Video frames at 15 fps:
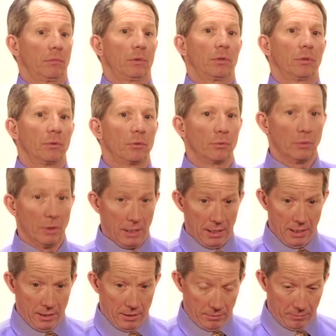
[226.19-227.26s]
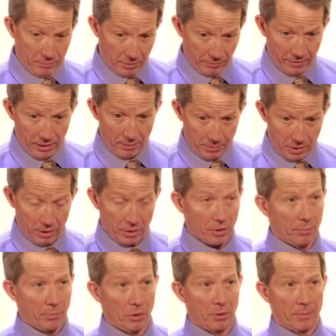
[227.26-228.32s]
to develop
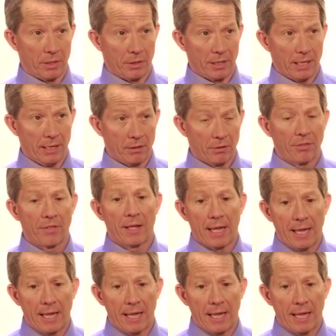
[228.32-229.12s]
cardiopulmonary health